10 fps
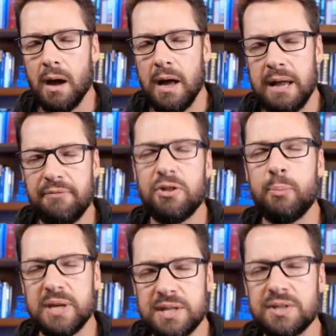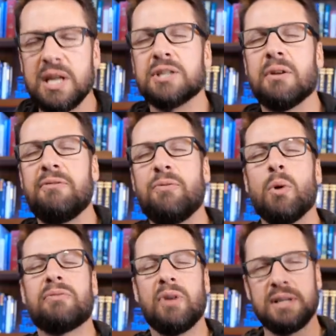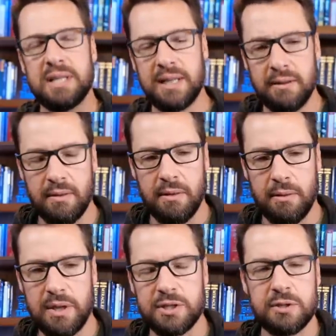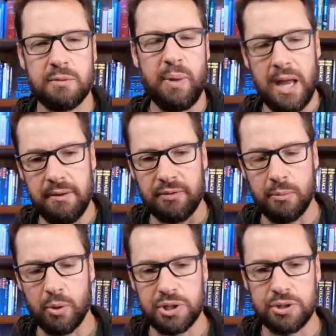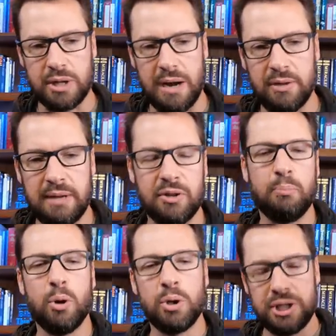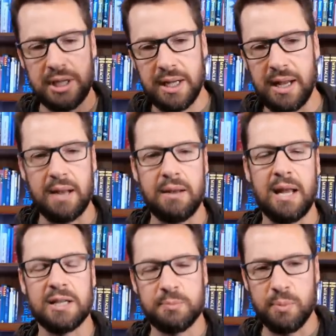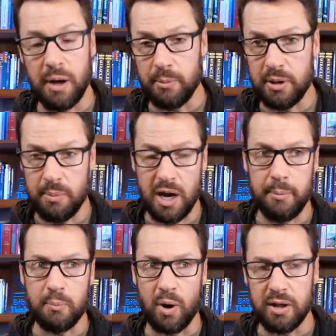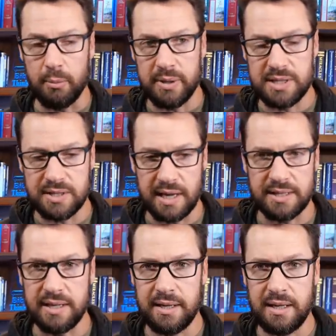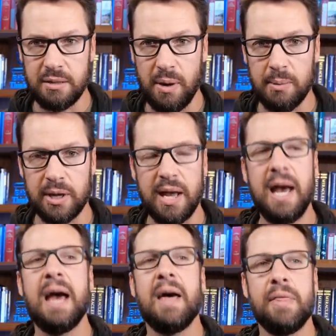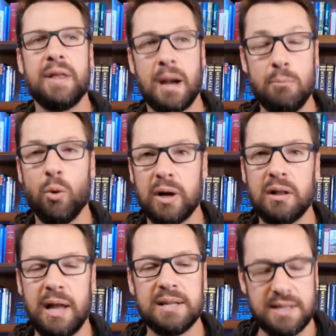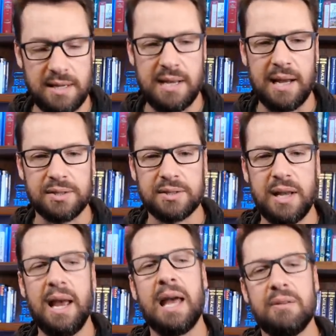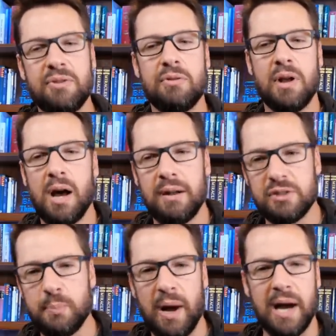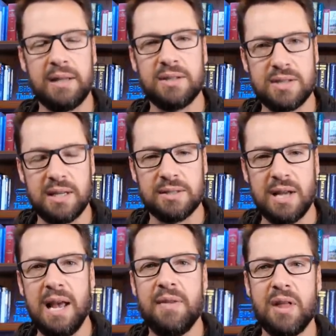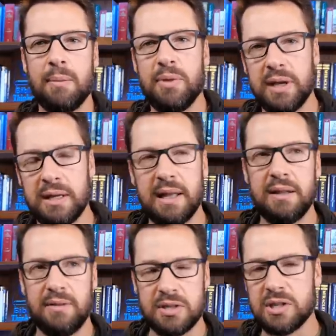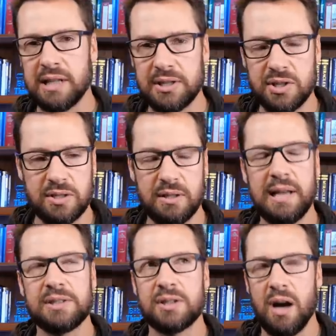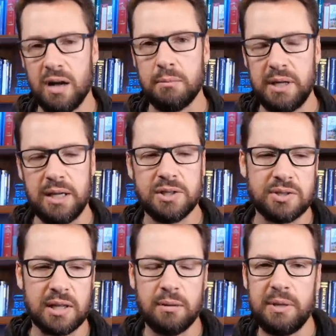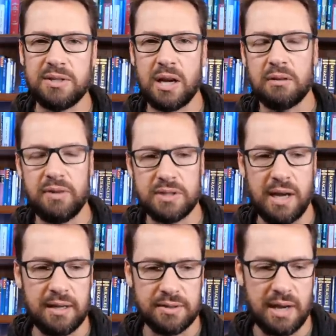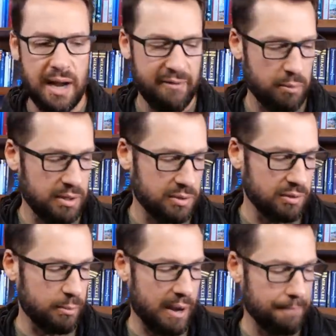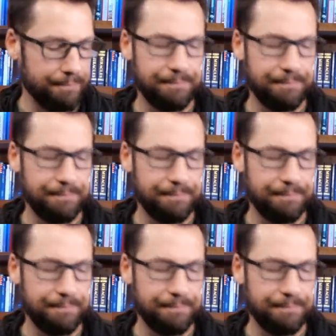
if the business is forefronting this paying for abortion travel, if they're pushing it and, and it's becoming part of their business identity in the public, then I'm more inclined to say yes. And if they're not, if it's behind the scenes, then I'm thinking that this is less less on me, just like the meat sacrifice to idols that I haven't been told about.